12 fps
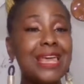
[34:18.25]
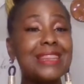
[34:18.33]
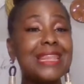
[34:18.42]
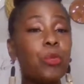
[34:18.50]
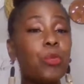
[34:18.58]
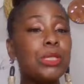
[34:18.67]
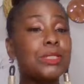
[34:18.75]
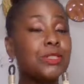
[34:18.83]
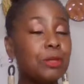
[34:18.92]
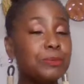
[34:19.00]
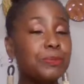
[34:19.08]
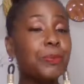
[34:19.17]
that will
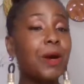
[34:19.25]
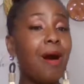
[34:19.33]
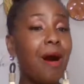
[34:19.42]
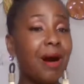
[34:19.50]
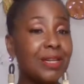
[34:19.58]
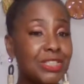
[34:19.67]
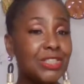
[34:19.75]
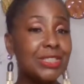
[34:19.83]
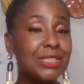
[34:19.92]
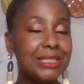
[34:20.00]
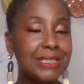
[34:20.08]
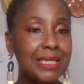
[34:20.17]

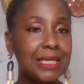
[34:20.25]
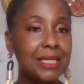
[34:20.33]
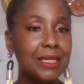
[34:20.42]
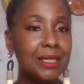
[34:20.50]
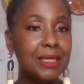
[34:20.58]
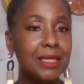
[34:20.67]
subconsciously